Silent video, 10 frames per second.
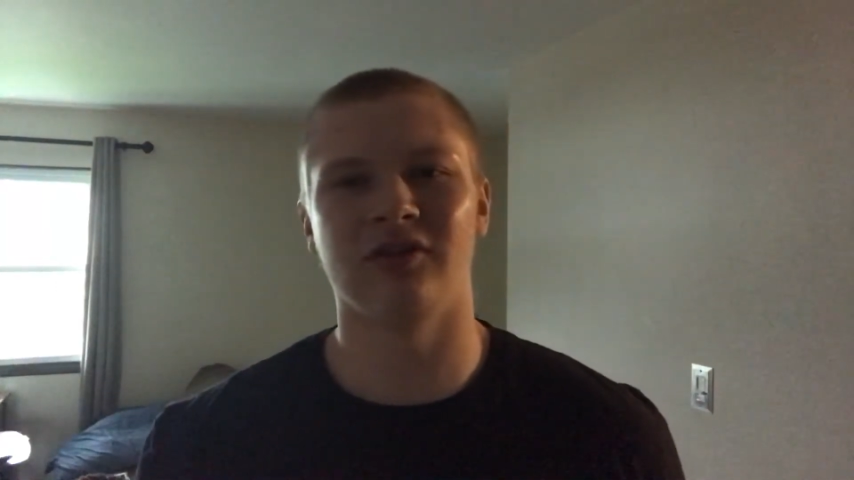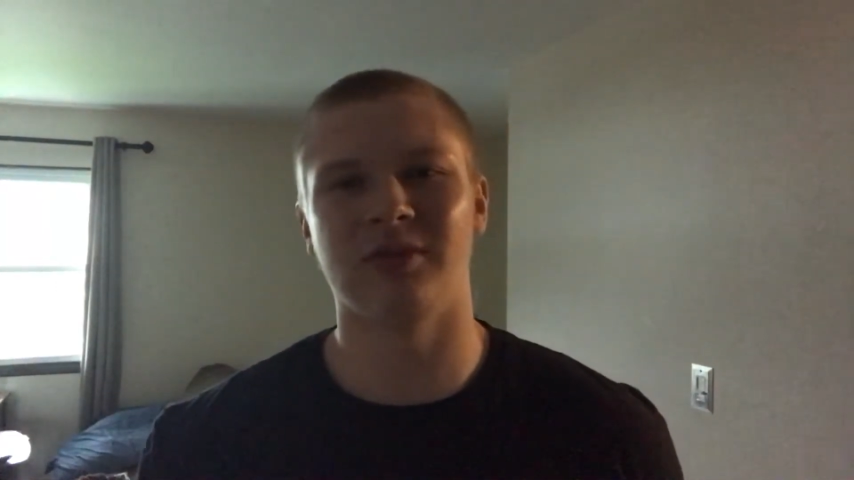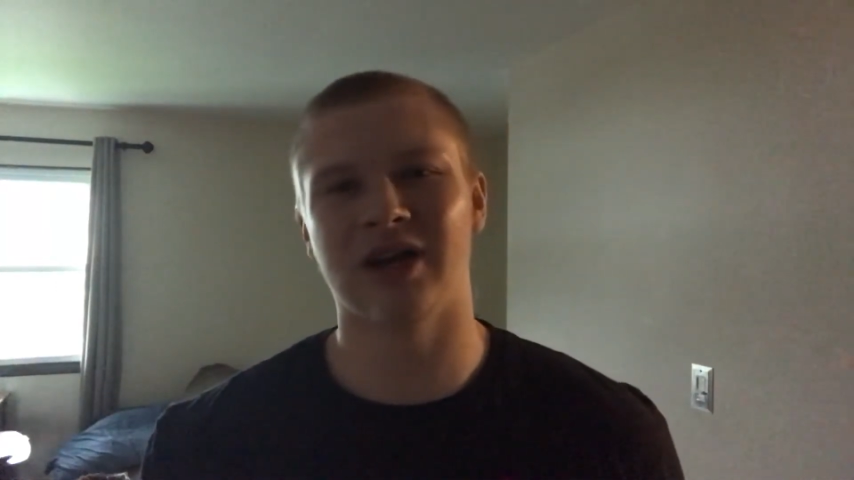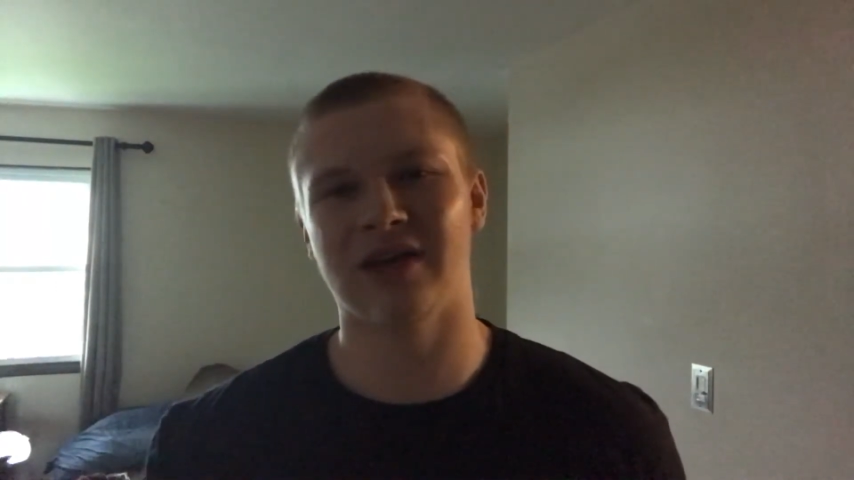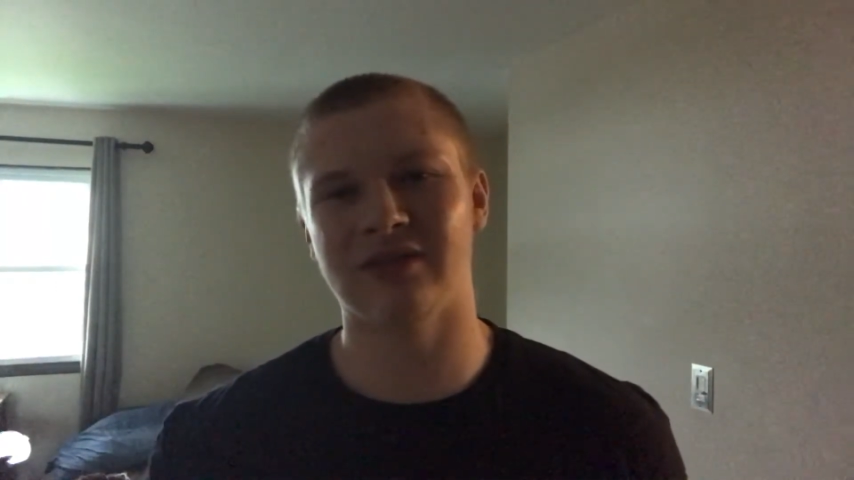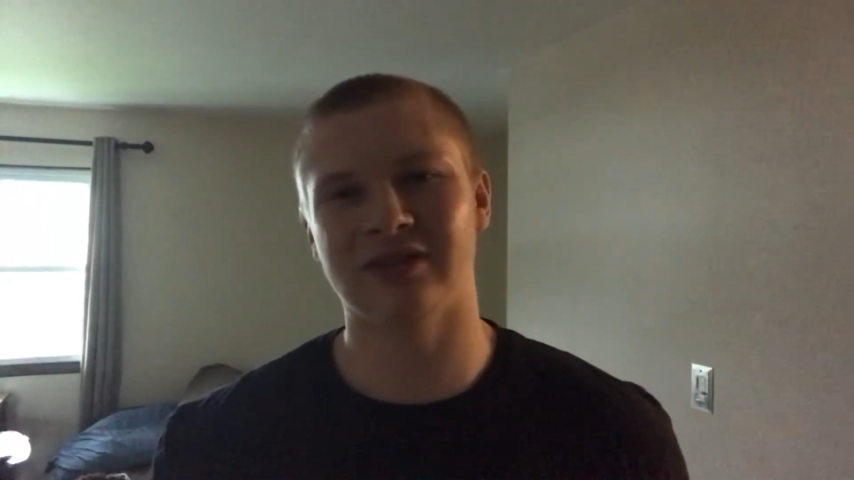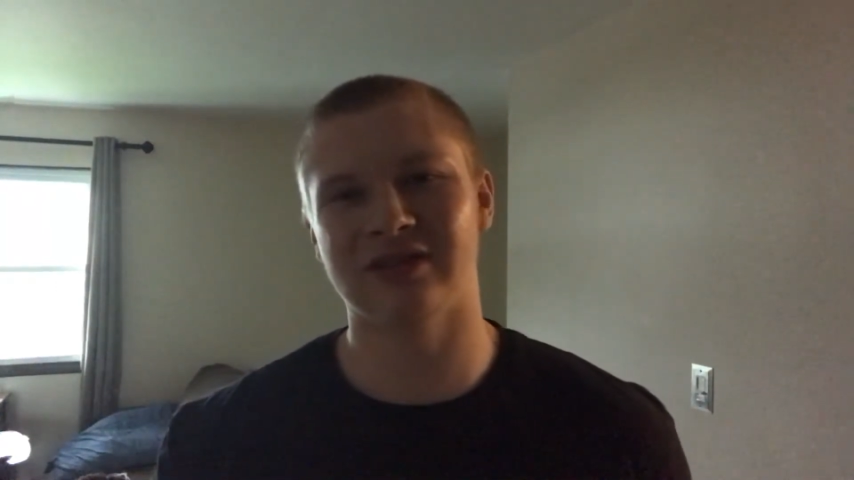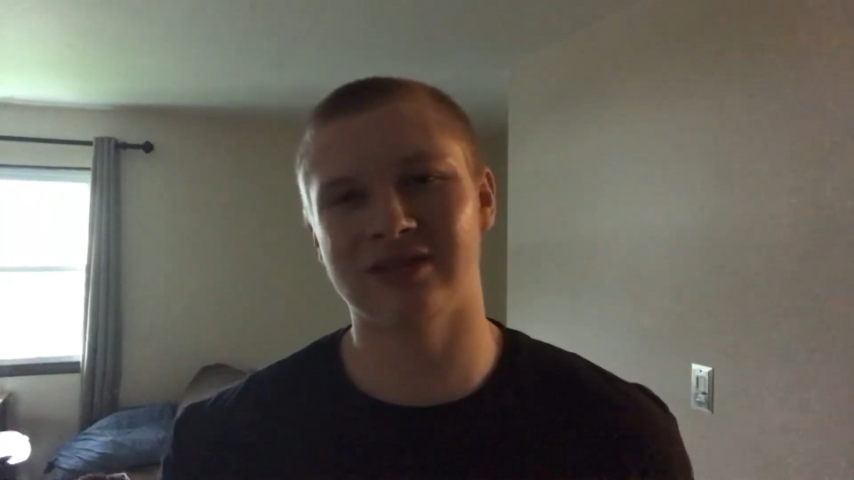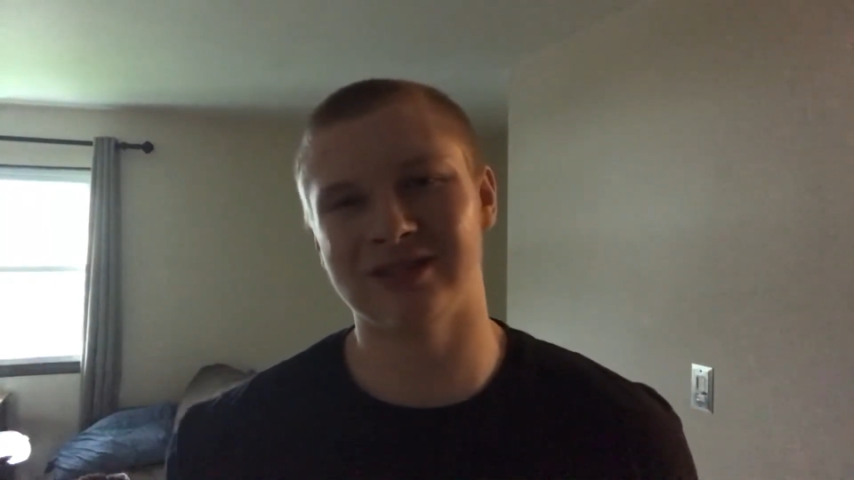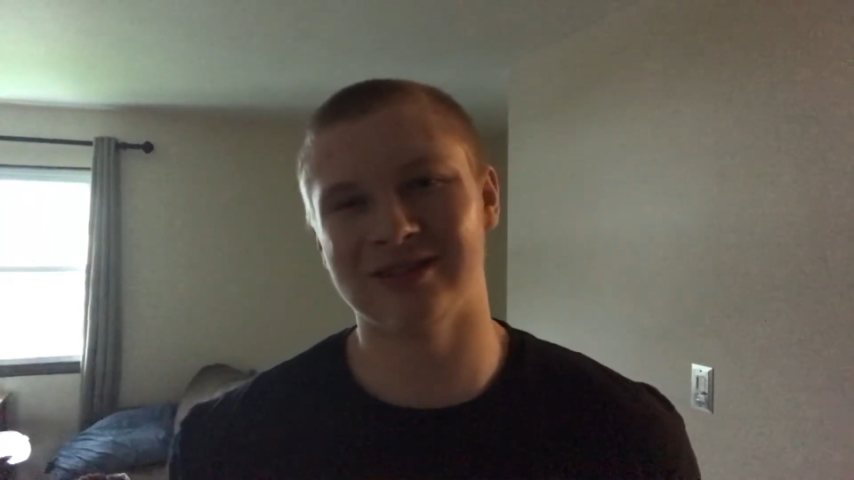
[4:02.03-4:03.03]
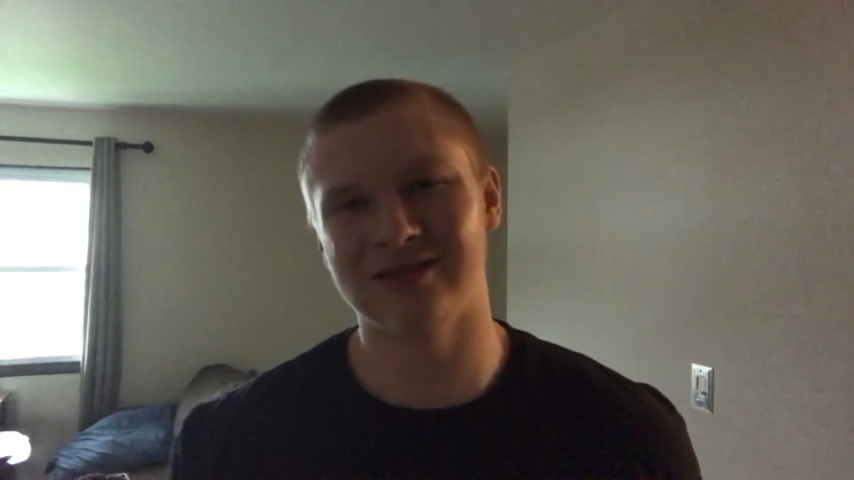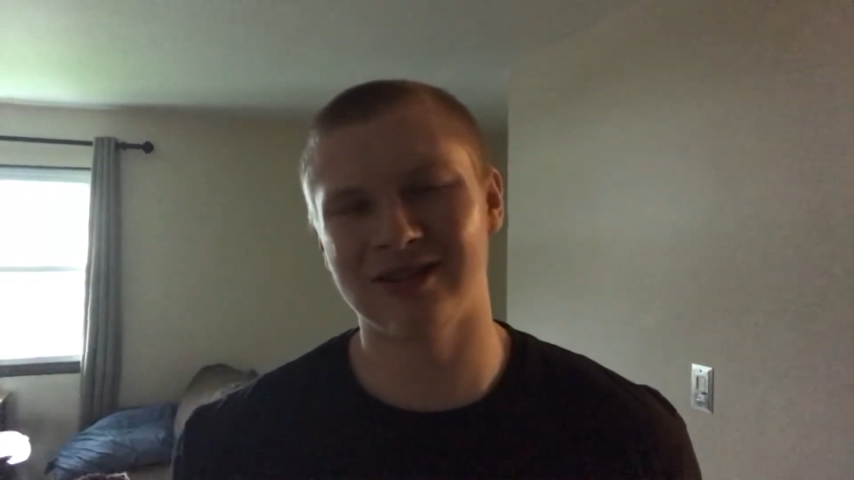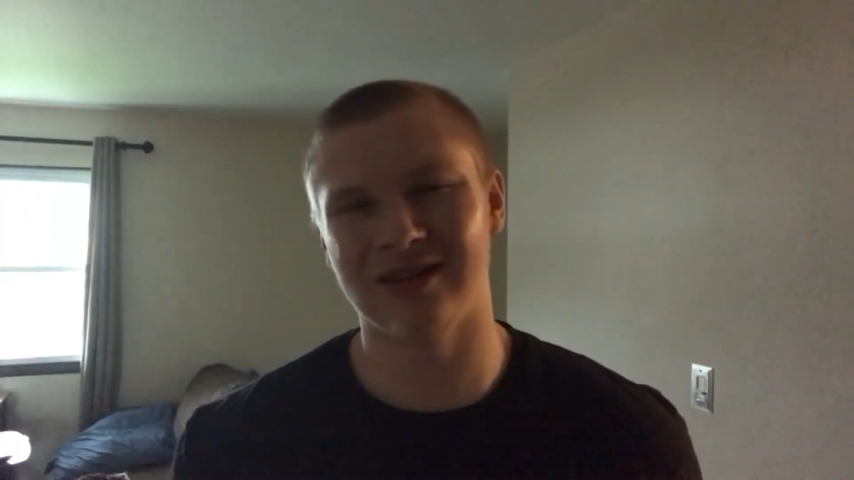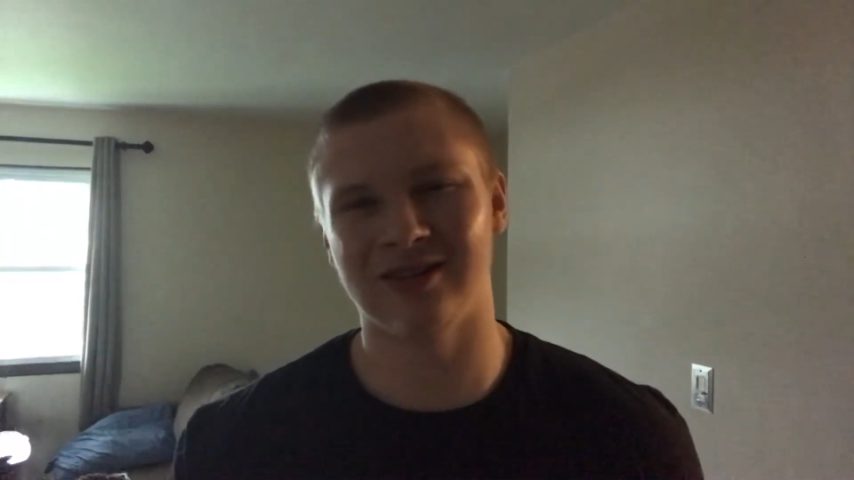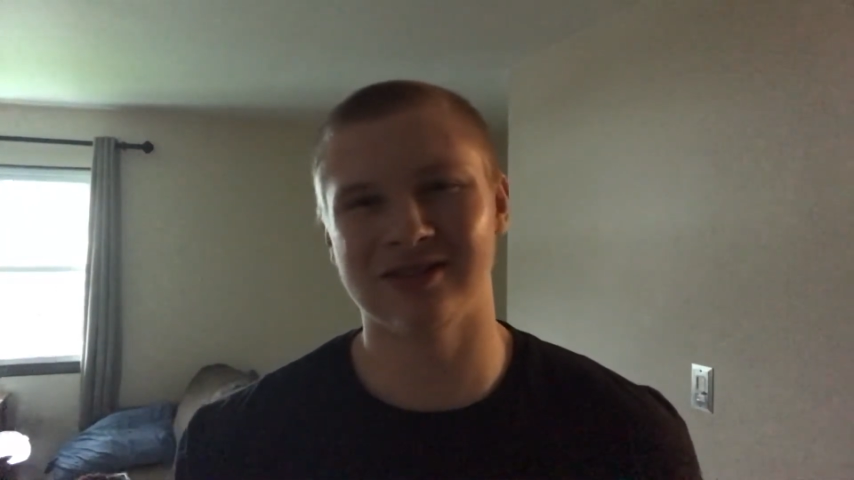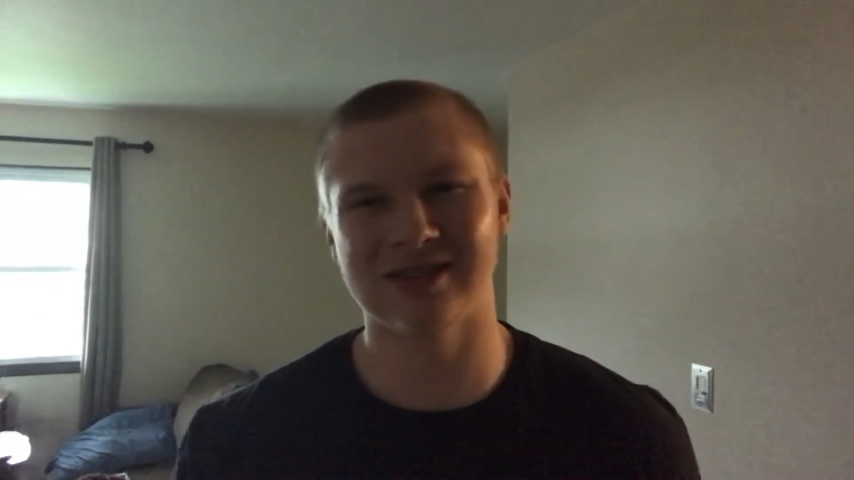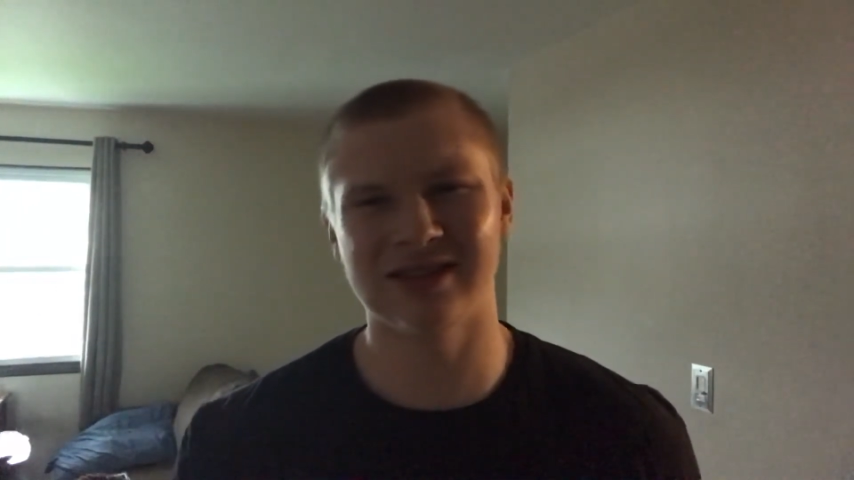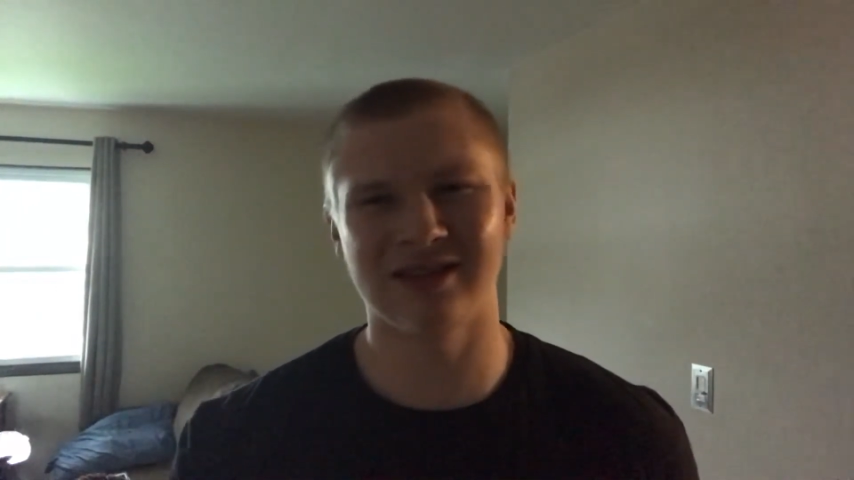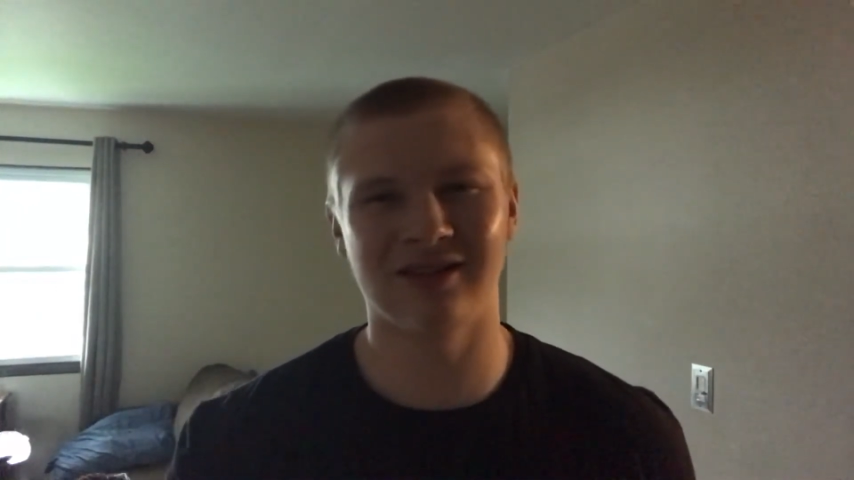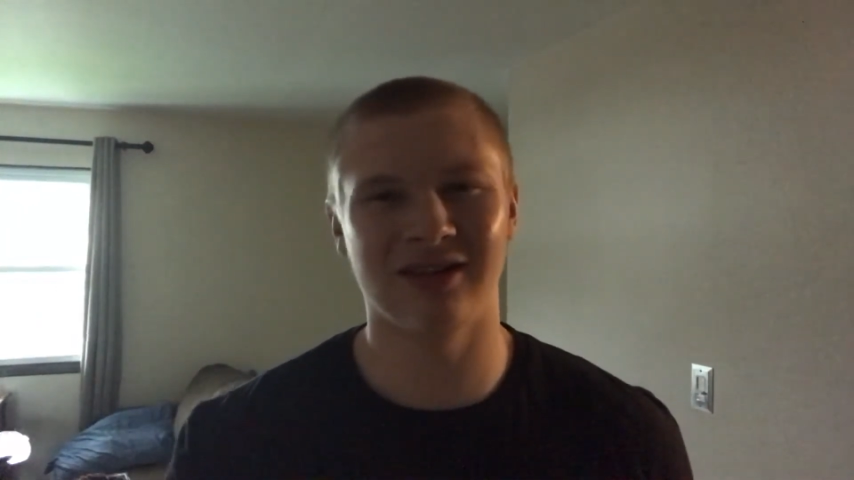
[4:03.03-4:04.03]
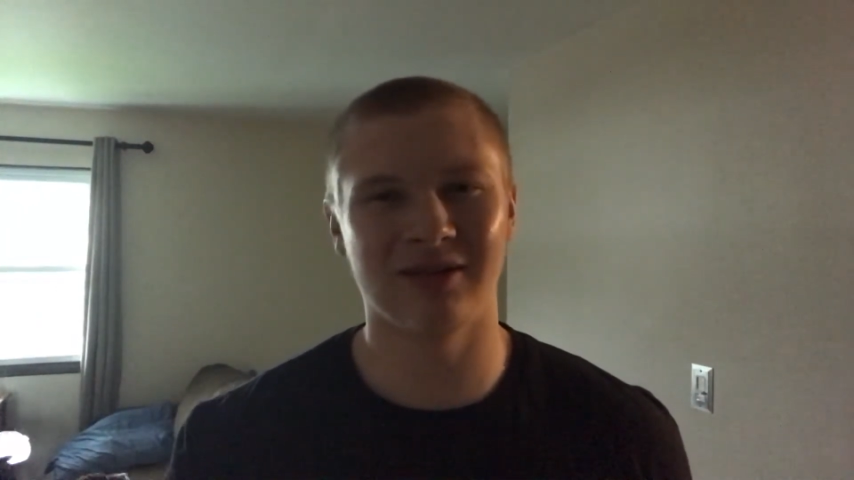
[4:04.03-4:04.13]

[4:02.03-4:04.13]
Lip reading: but obviously, I don't know.